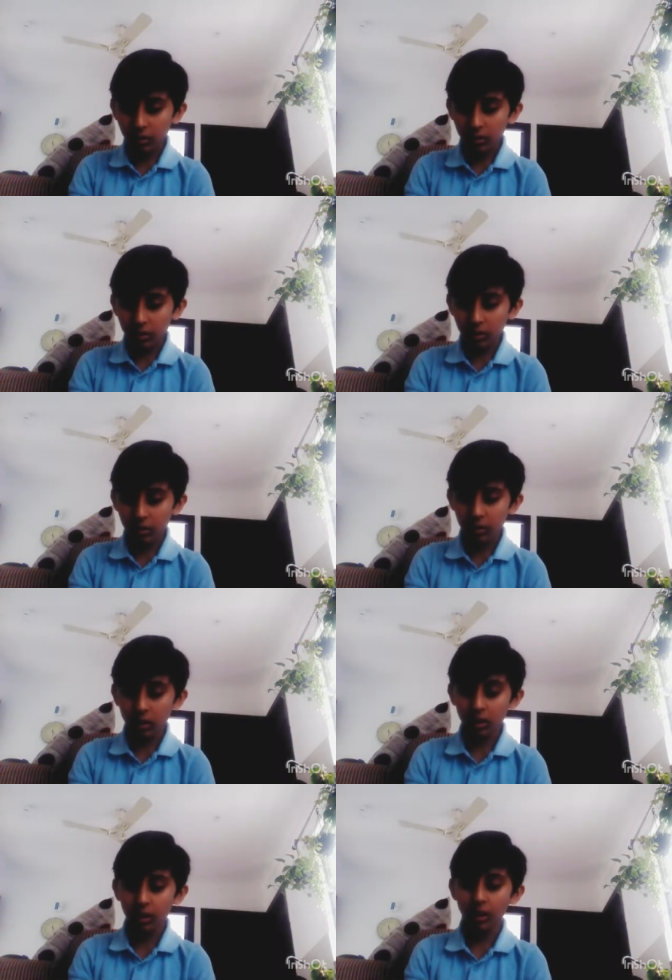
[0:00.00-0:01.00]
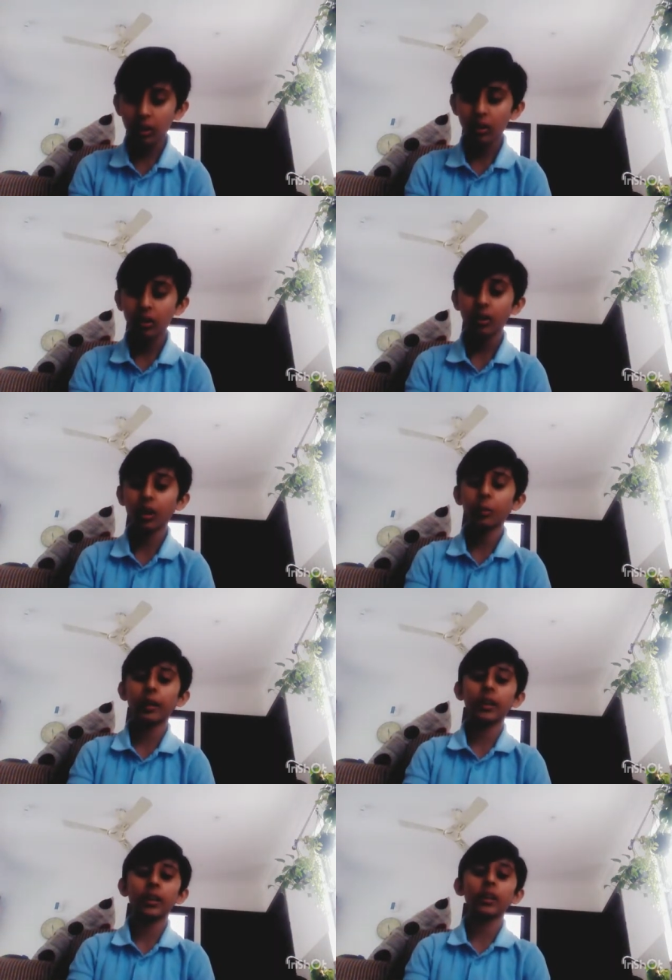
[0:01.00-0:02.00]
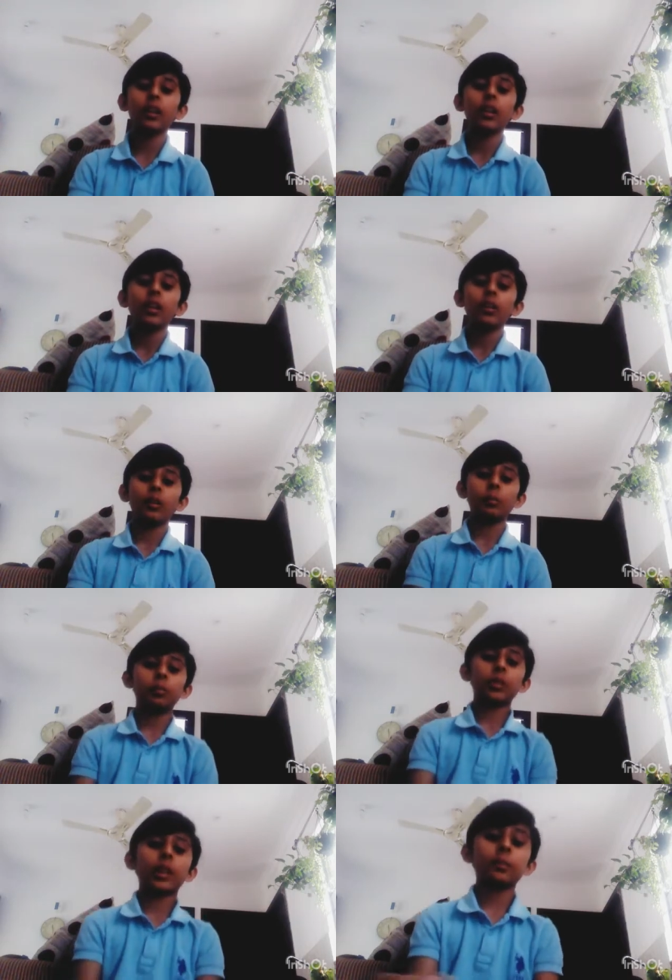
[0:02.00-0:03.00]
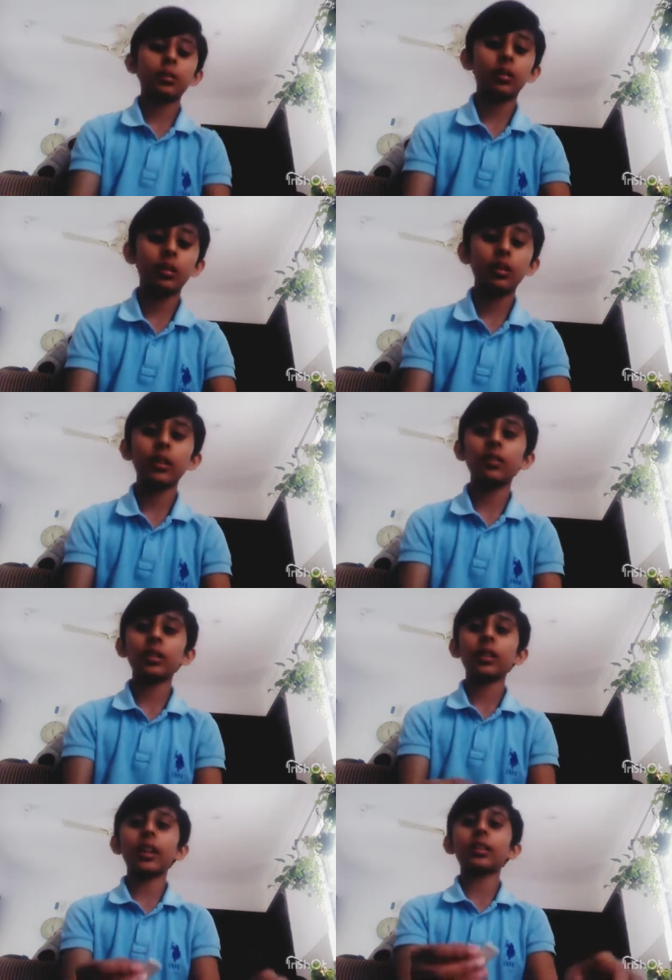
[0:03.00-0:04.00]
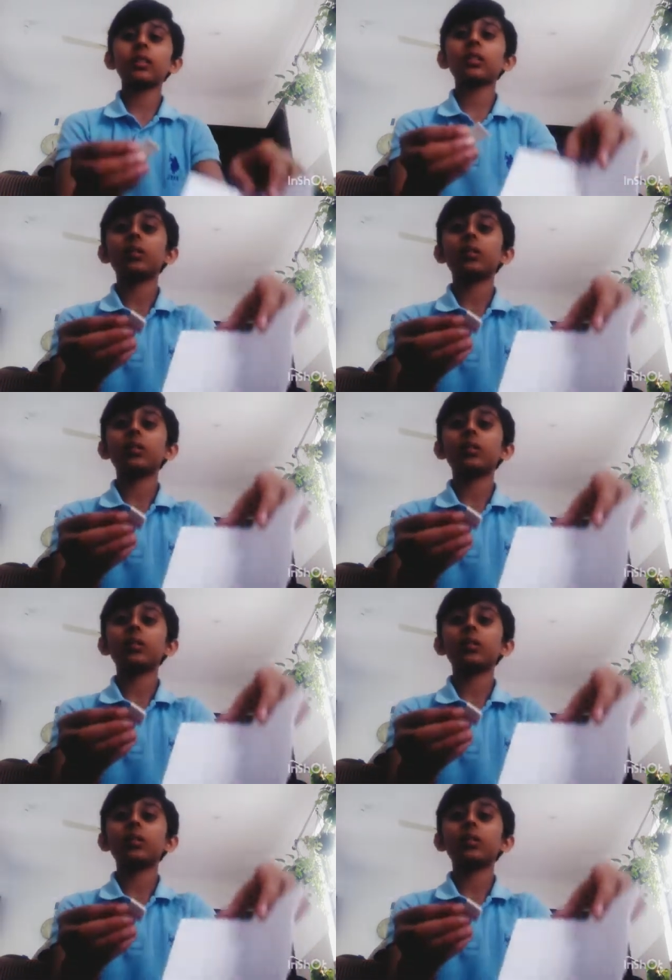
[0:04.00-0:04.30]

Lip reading: I'm just not making a notebook type. So it was like this now.